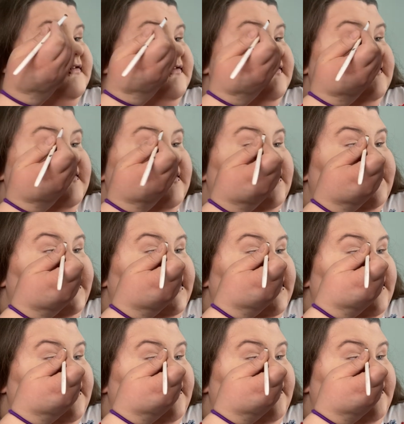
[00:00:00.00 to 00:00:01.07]
So we
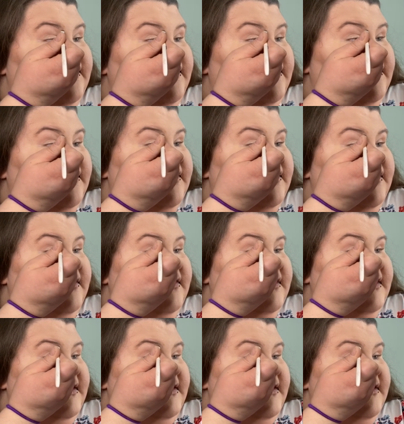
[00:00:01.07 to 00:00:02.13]
go
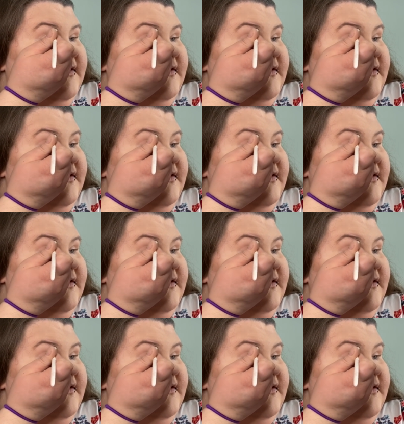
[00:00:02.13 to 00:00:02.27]
like